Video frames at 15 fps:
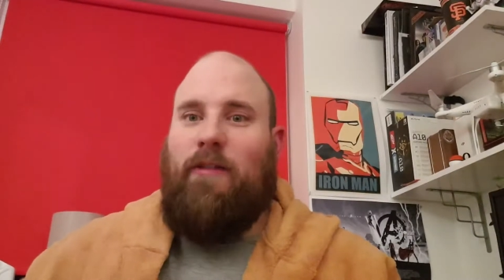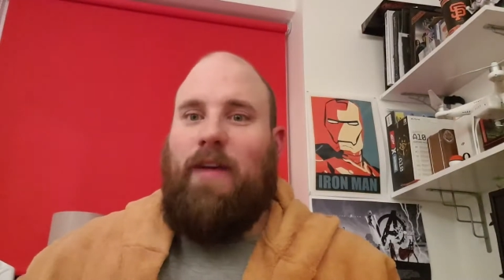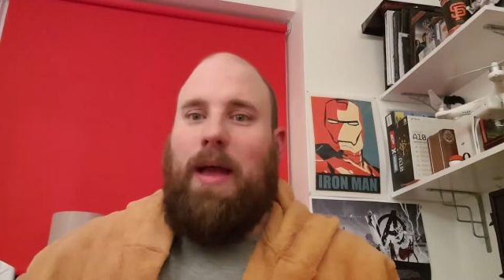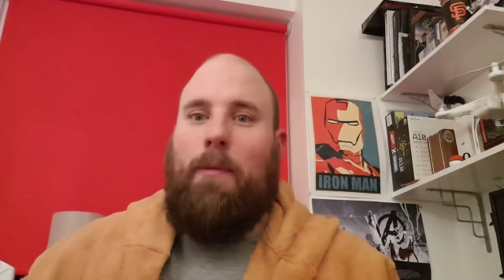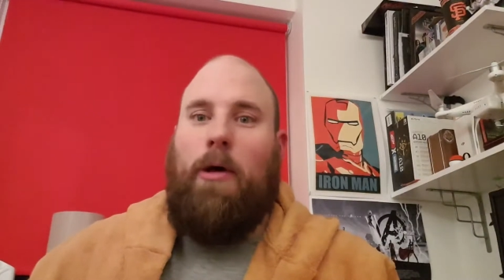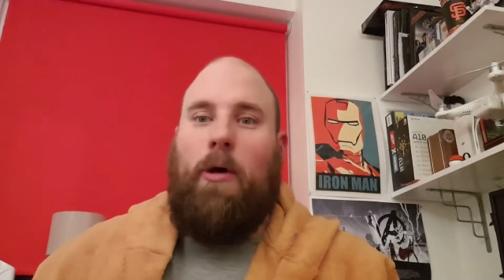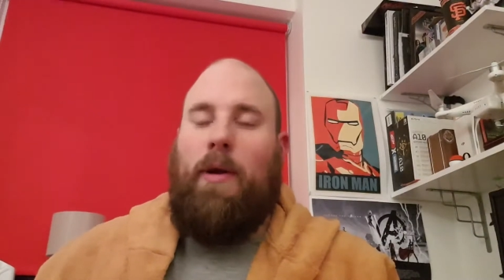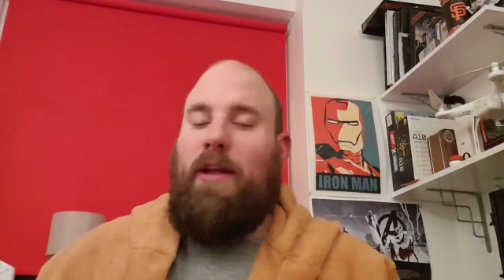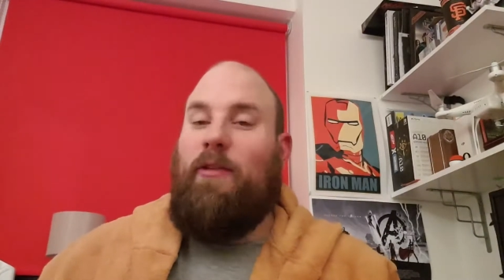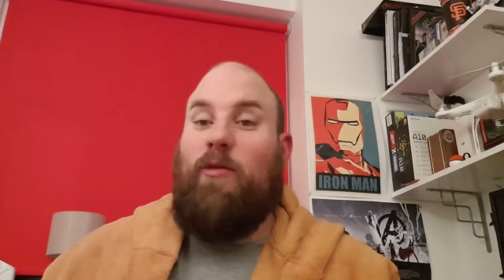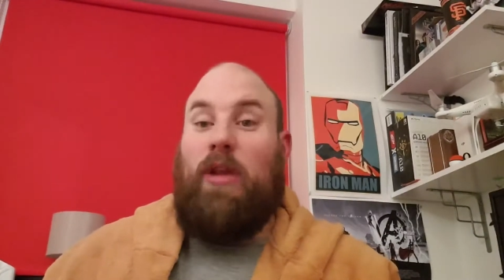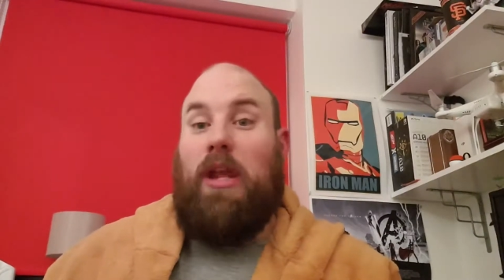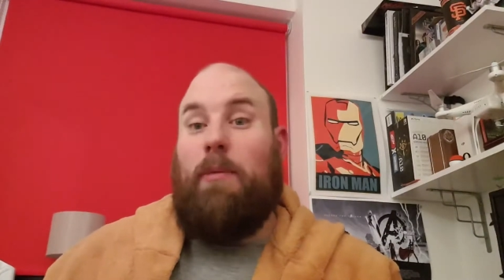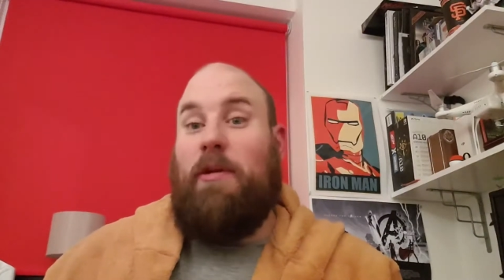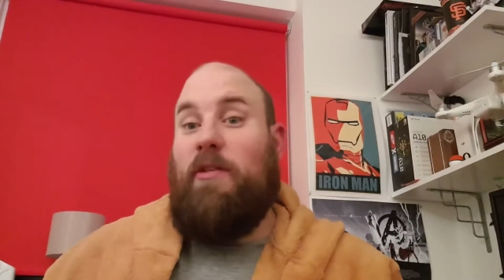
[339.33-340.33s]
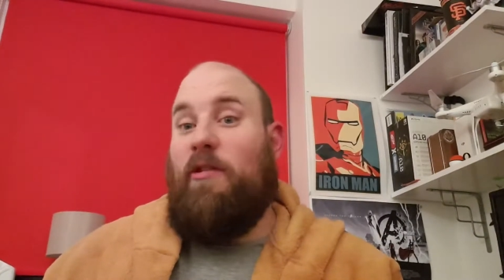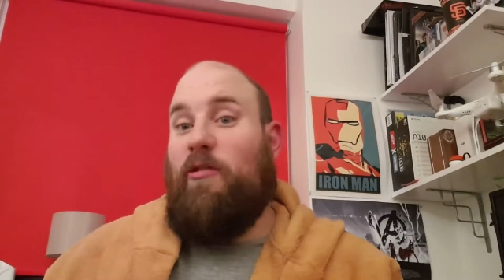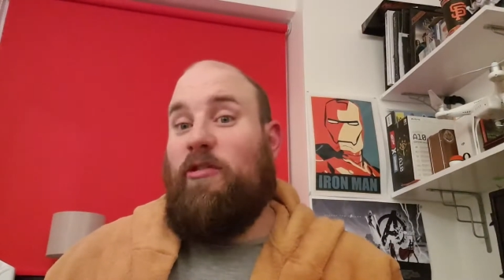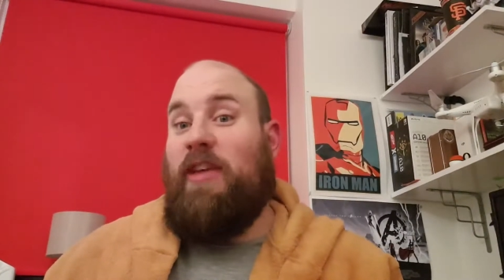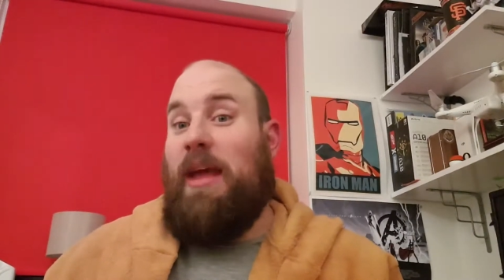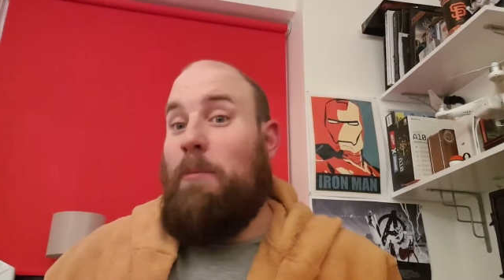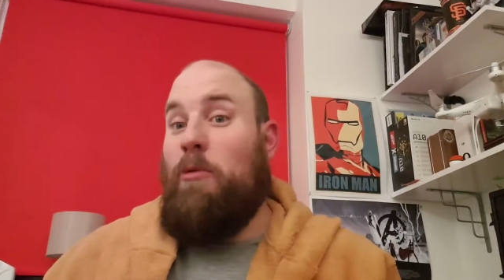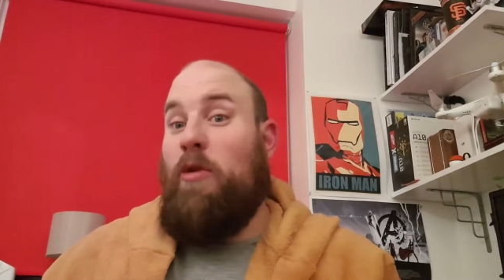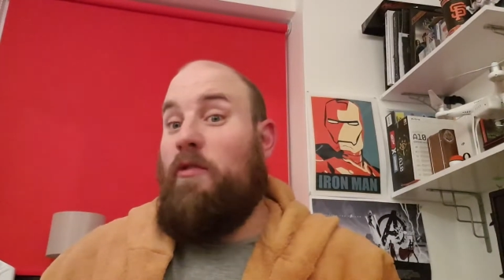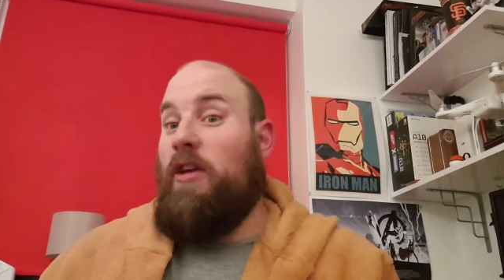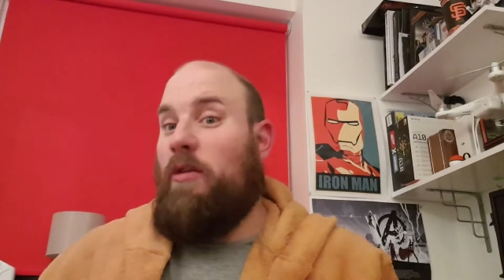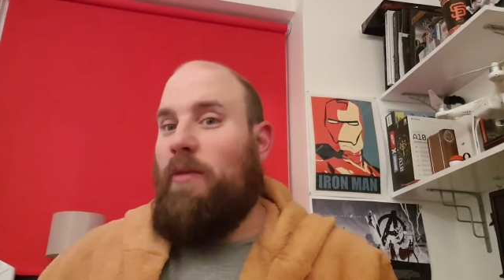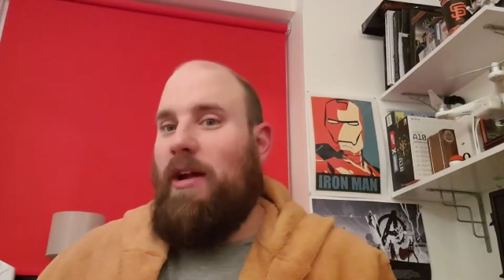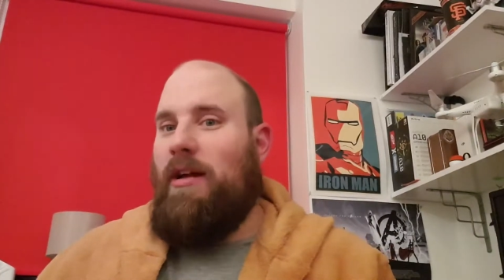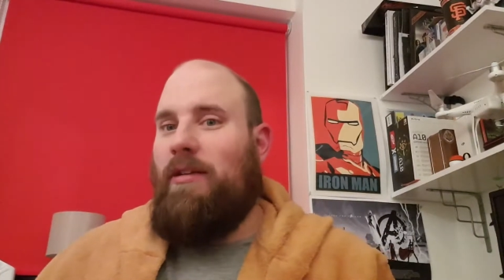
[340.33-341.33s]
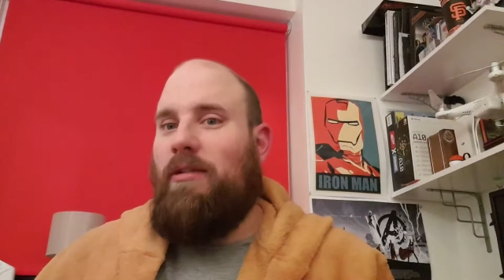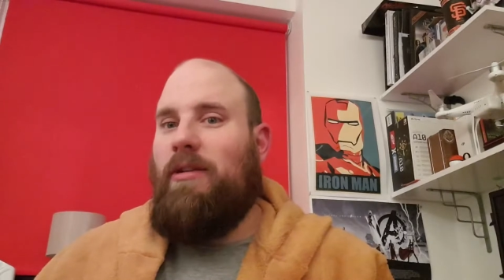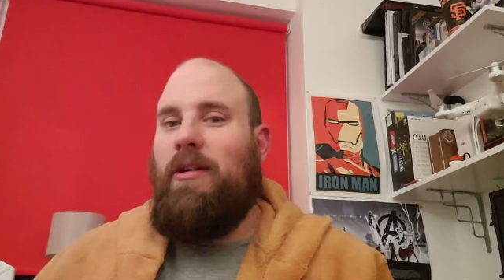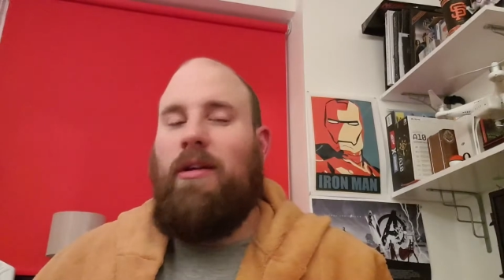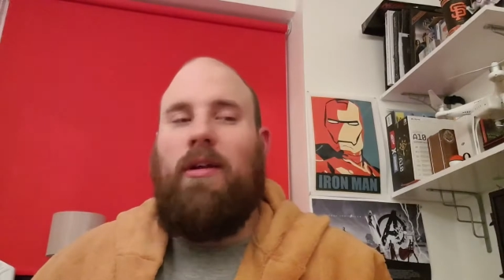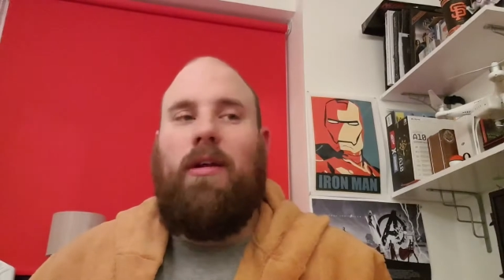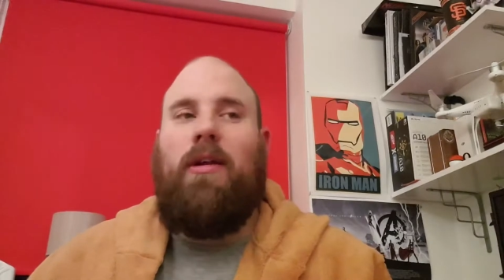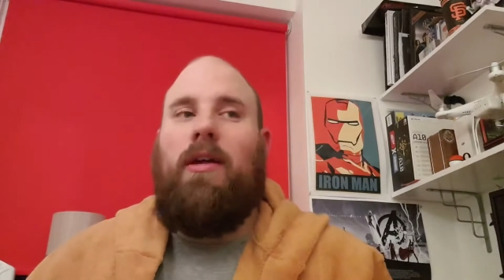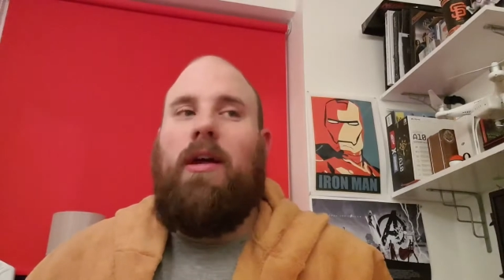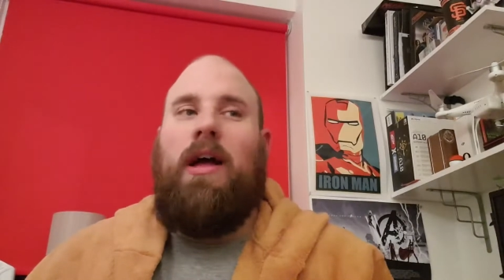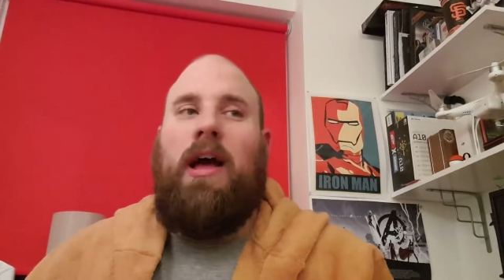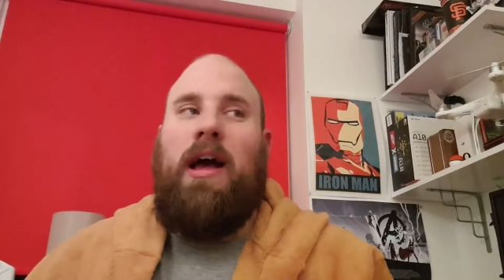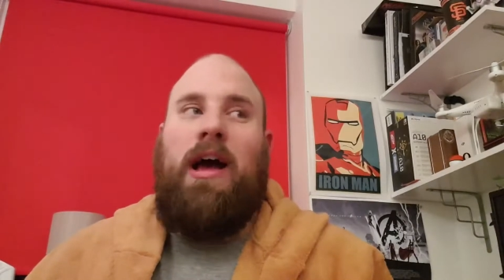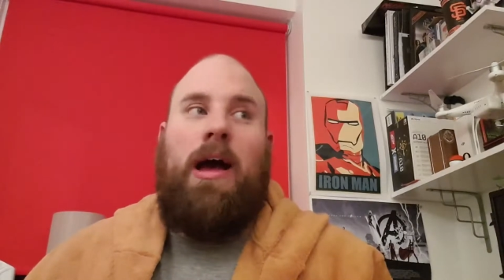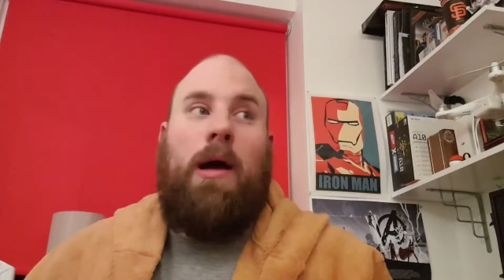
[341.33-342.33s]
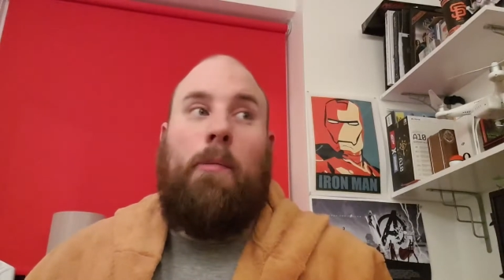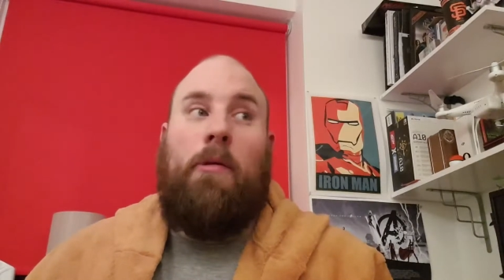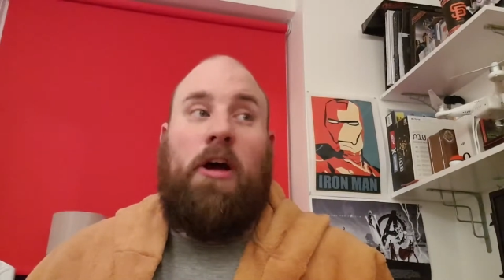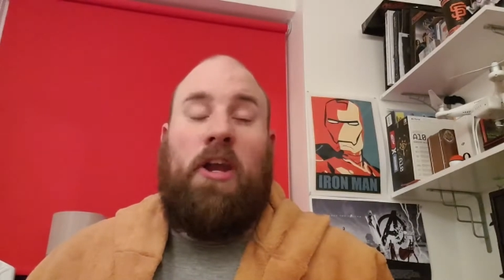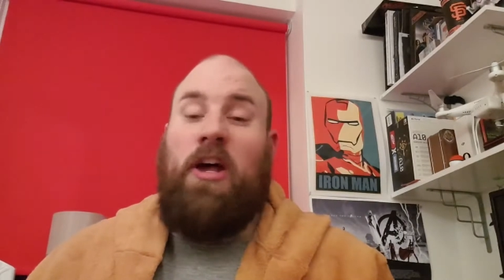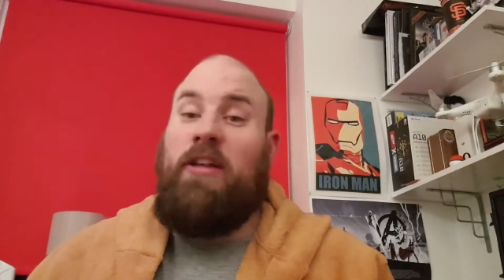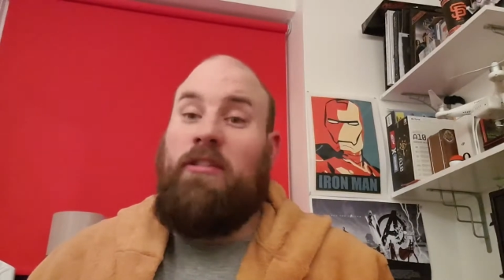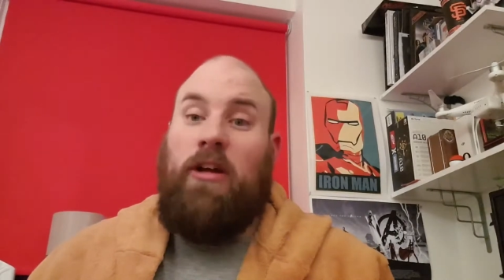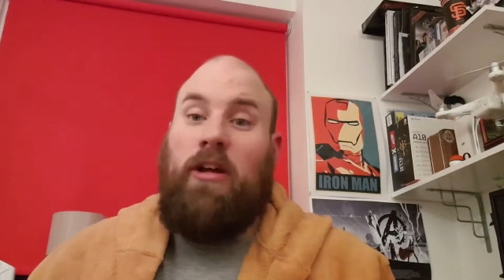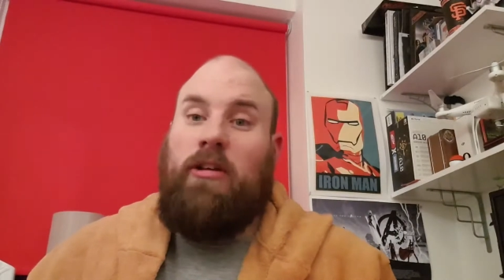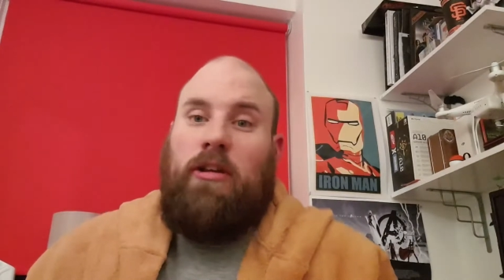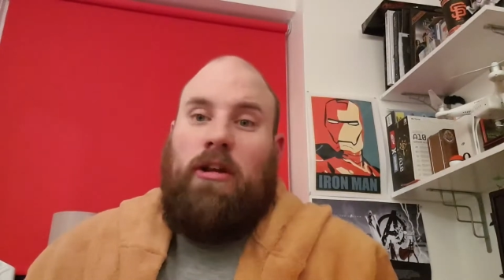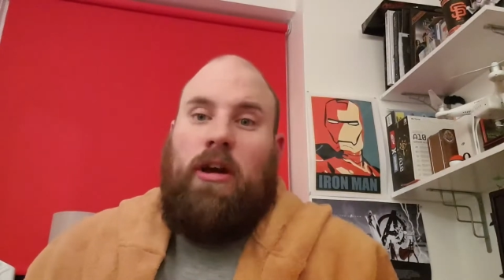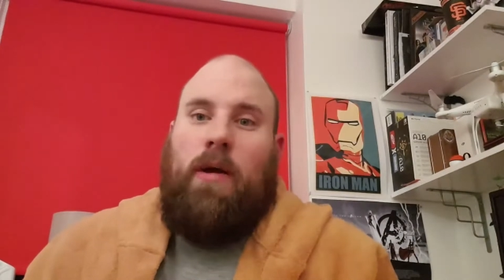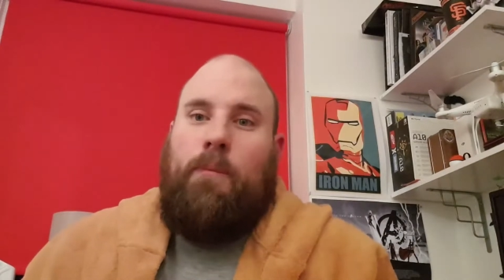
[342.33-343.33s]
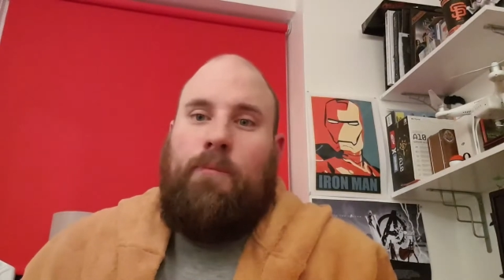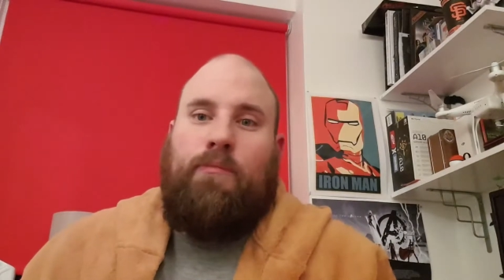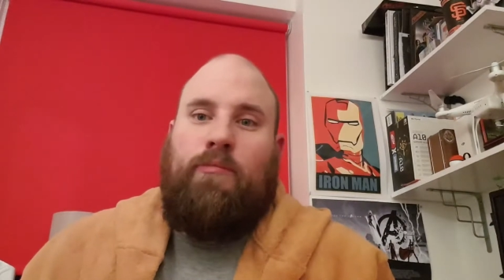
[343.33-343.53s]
ammo into an enemy that just kept moving around, and I died a lot.